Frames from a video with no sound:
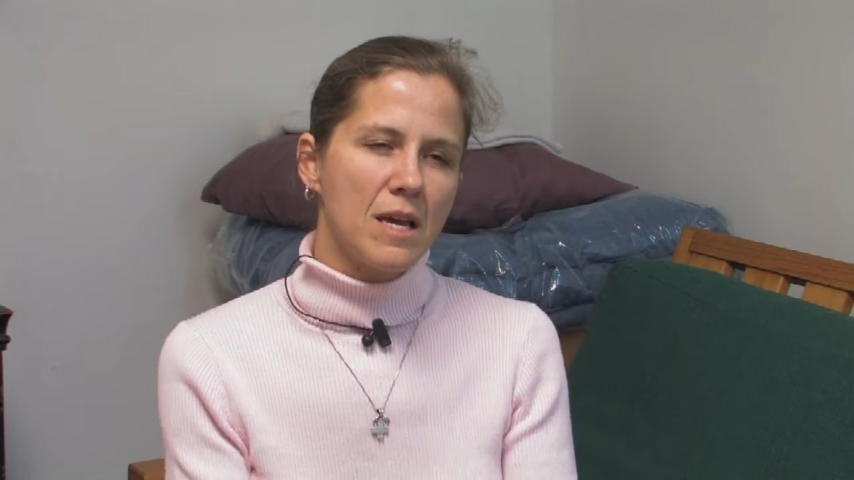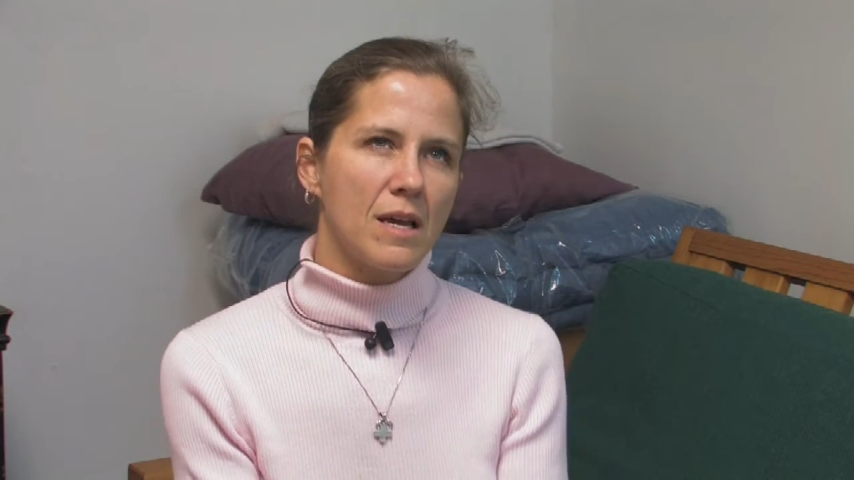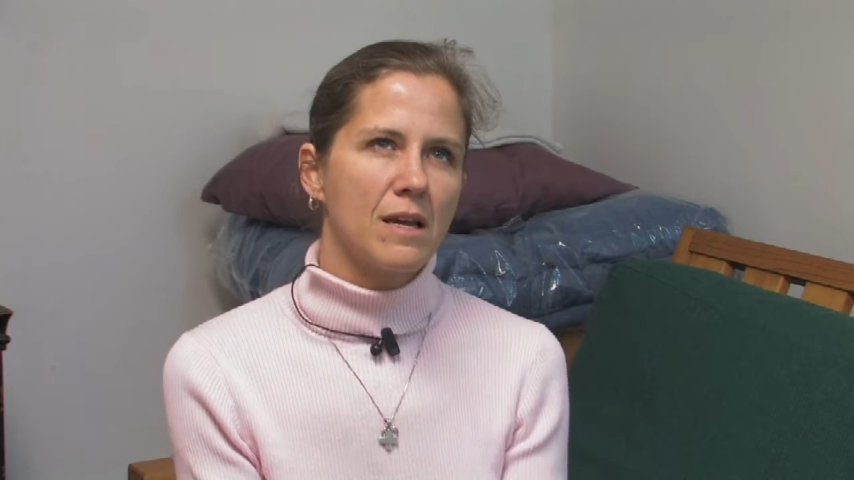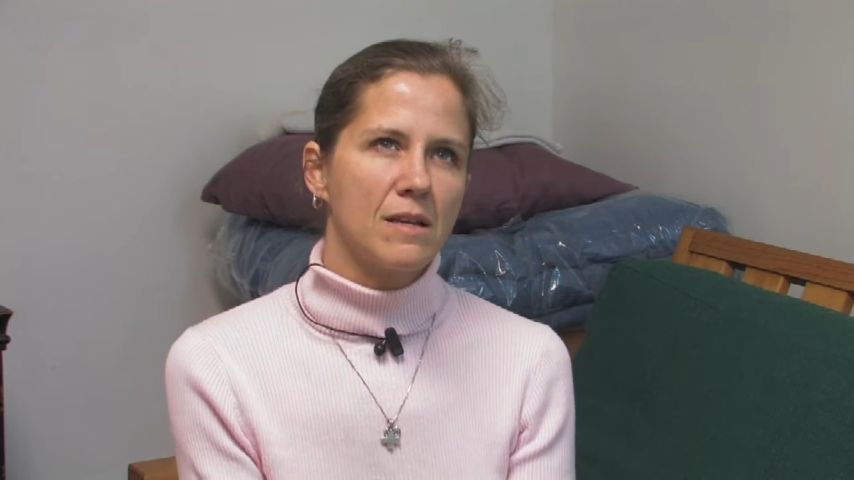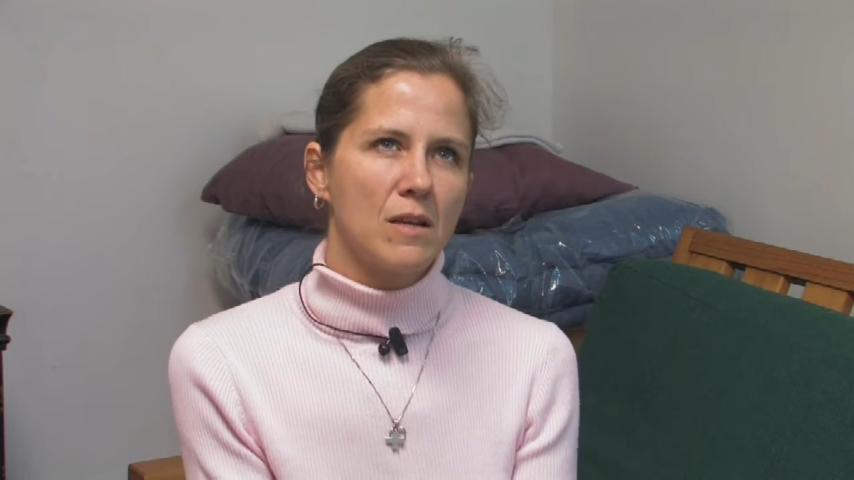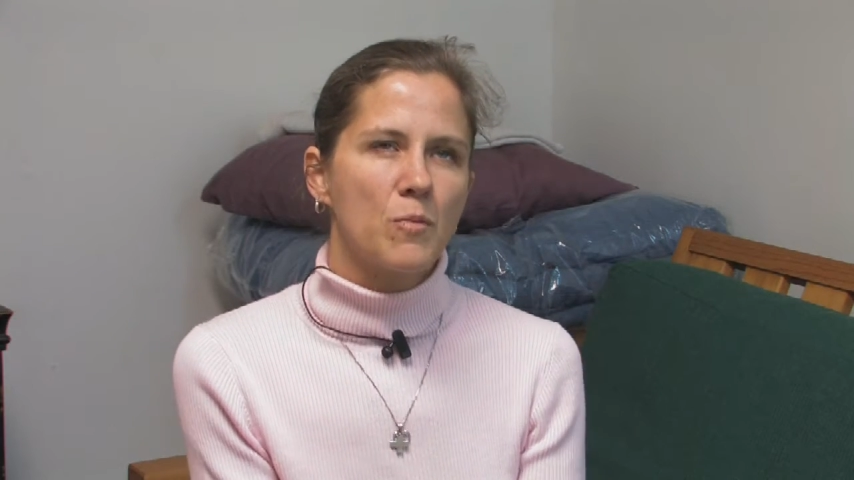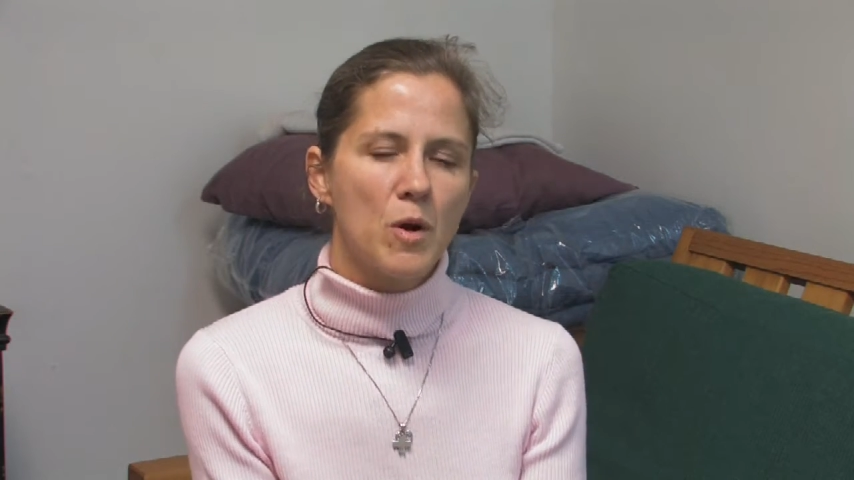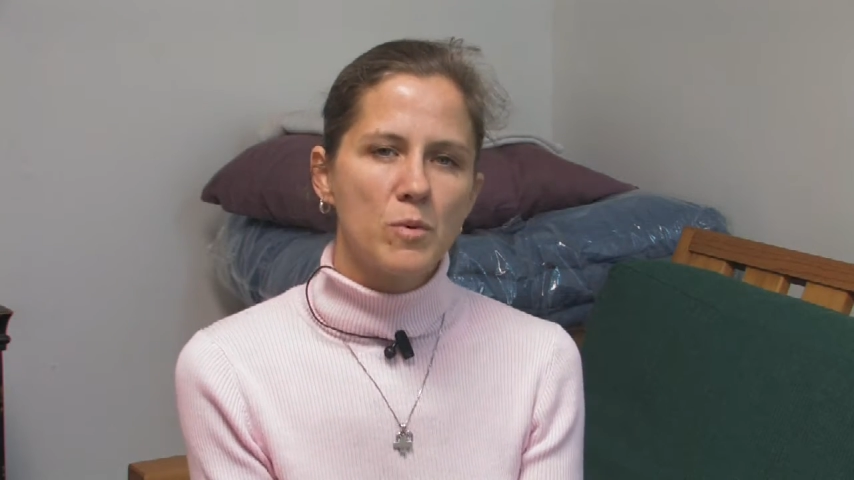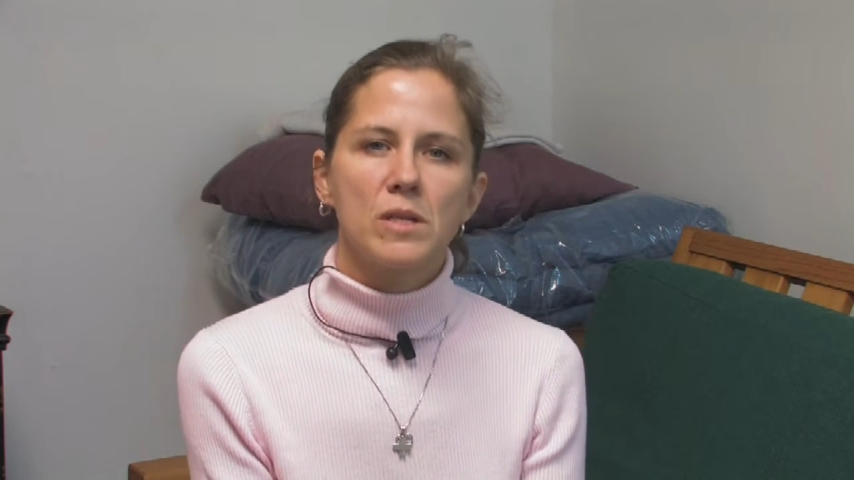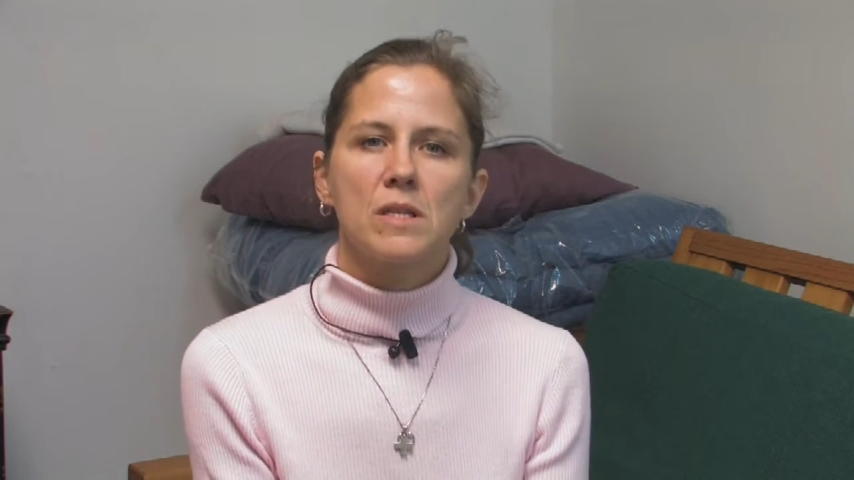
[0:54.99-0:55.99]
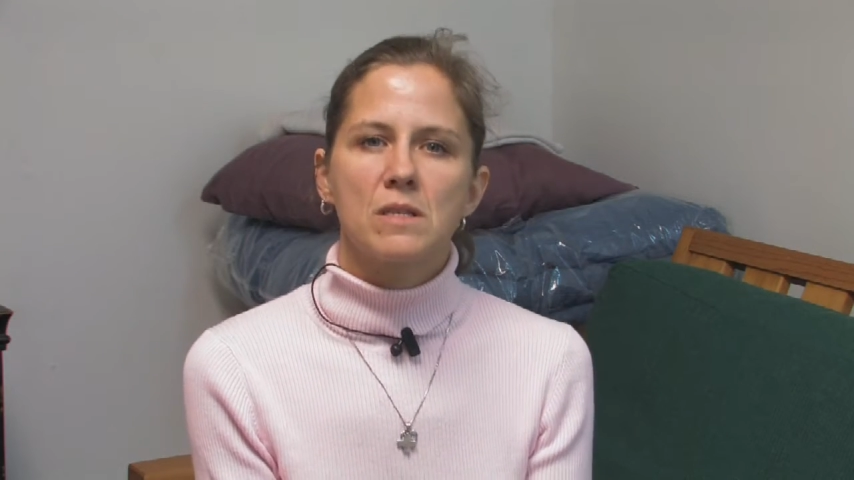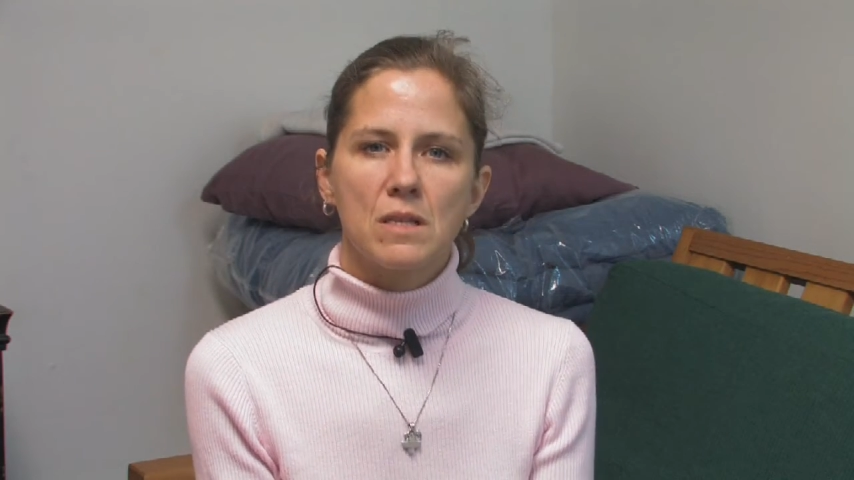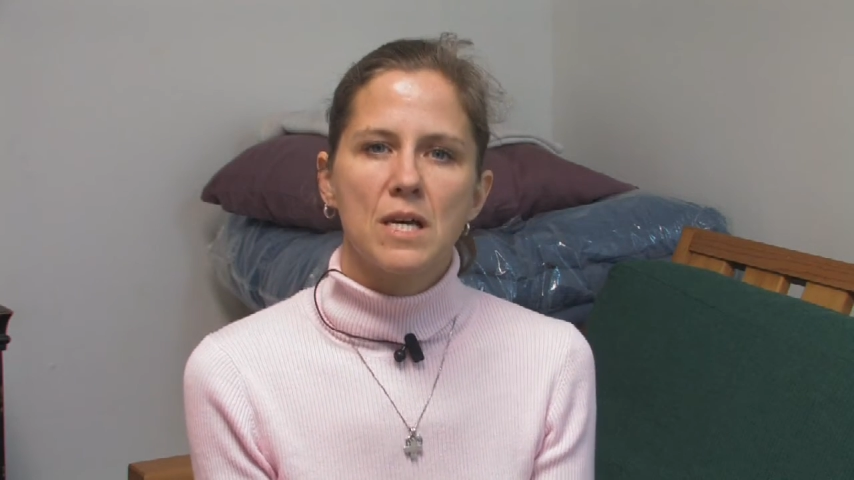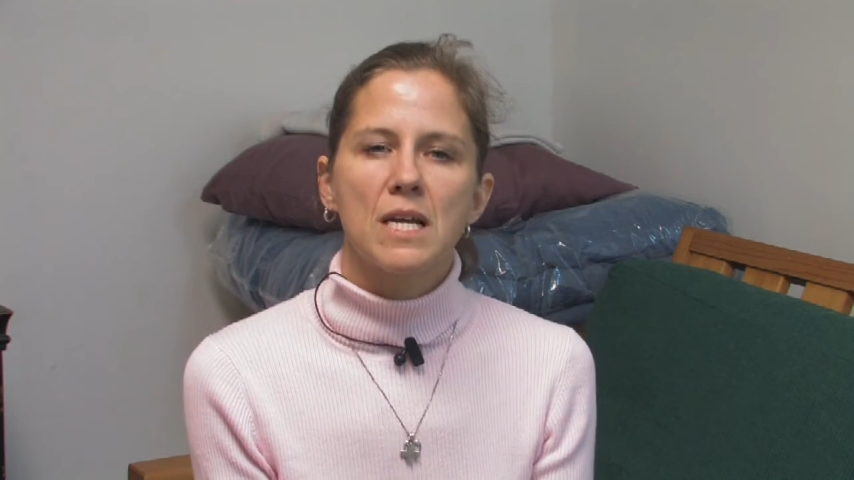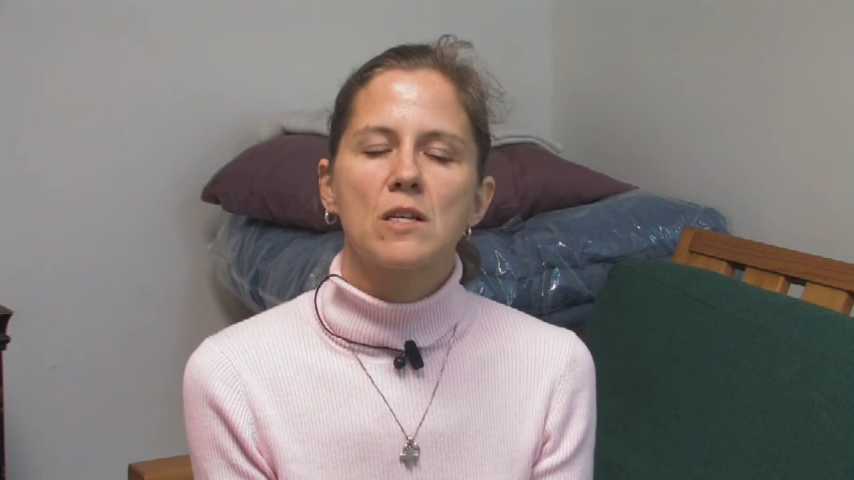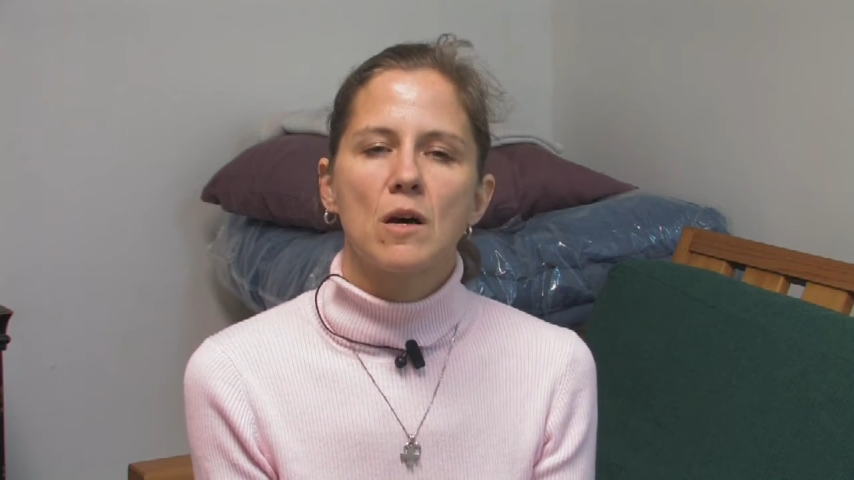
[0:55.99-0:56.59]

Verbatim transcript: and appropriately select